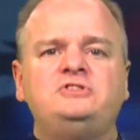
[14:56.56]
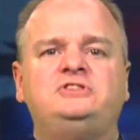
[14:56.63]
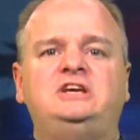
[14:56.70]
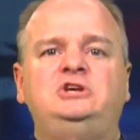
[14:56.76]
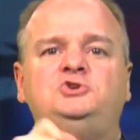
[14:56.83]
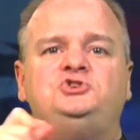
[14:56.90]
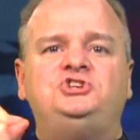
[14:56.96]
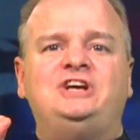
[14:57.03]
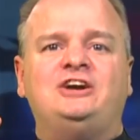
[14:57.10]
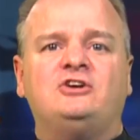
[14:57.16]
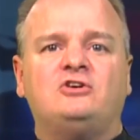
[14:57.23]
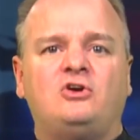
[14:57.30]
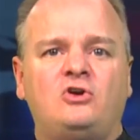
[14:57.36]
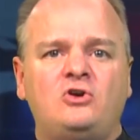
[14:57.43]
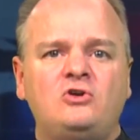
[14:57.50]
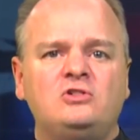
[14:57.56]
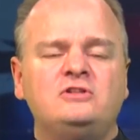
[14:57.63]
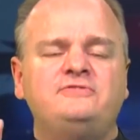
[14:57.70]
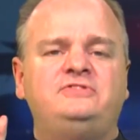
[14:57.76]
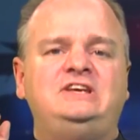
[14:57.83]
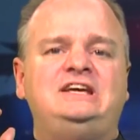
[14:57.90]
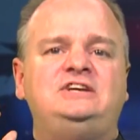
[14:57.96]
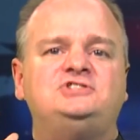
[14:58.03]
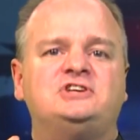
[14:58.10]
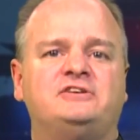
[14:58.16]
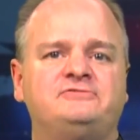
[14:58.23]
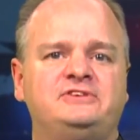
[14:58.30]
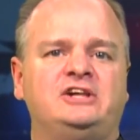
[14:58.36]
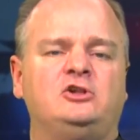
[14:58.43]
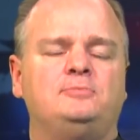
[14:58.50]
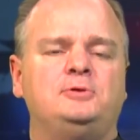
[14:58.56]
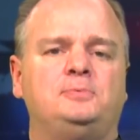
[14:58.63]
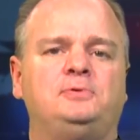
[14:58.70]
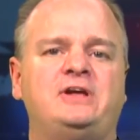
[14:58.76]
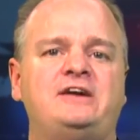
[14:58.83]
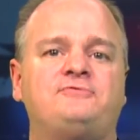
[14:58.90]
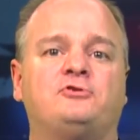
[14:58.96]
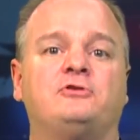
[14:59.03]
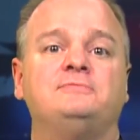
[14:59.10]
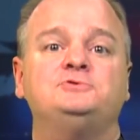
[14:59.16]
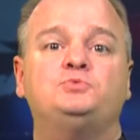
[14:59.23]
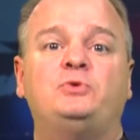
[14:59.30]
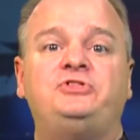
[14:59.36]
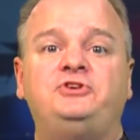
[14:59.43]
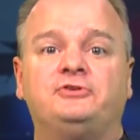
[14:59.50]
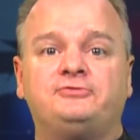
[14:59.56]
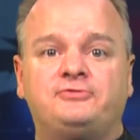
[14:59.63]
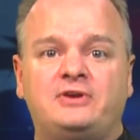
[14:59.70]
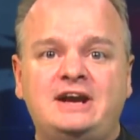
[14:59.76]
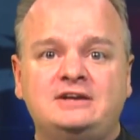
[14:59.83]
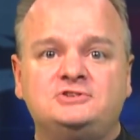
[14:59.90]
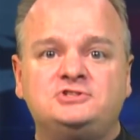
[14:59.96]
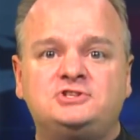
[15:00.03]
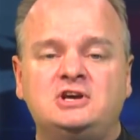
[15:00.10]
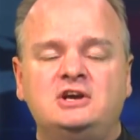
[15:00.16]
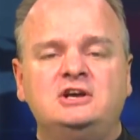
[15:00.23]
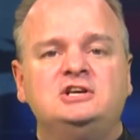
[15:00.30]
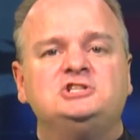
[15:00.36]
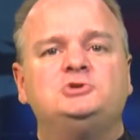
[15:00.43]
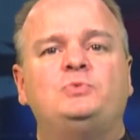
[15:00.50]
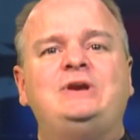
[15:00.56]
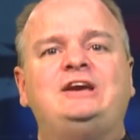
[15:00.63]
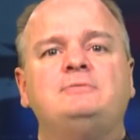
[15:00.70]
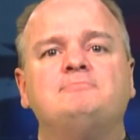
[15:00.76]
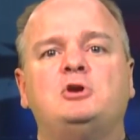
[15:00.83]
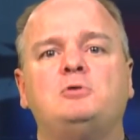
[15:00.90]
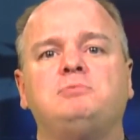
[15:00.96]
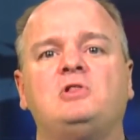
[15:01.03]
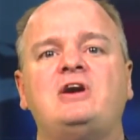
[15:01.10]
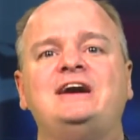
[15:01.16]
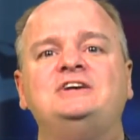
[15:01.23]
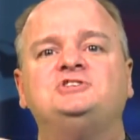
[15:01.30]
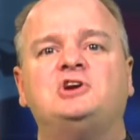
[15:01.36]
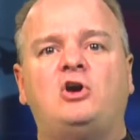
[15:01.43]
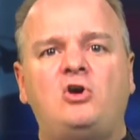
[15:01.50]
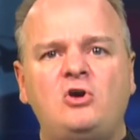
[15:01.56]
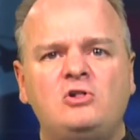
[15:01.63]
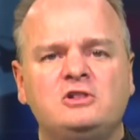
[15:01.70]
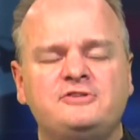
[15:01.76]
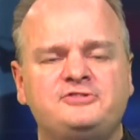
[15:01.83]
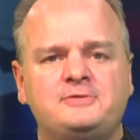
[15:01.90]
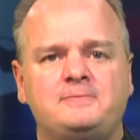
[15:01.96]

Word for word: that you share all of these available platforms with your friends so we can mobilize all of the